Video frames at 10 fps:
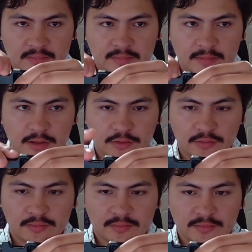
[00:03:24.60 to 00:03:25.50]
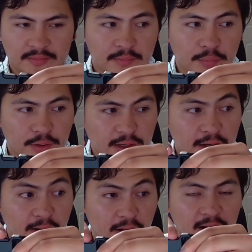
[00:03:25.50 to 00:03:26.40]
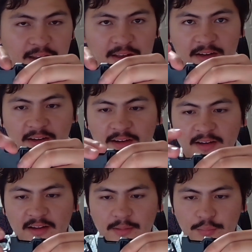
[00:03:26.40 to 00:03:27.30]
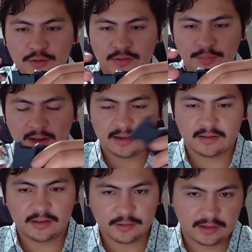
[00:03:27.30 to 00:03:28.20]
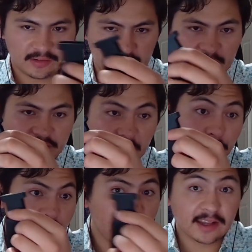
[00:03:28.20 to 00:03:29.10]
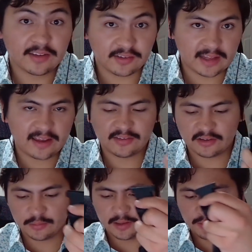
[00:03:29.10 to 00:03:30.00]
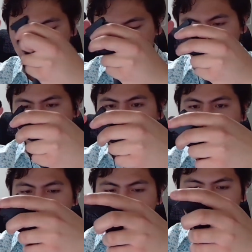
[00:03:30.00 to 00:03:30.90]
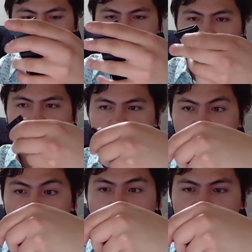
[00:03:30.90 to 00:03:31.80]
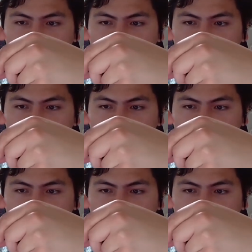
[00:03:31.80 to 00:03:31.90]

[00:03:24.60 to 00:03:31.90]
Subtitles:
you know, put it in and lock it and then push it back. That's it's compliant. It's elastic to be able to lock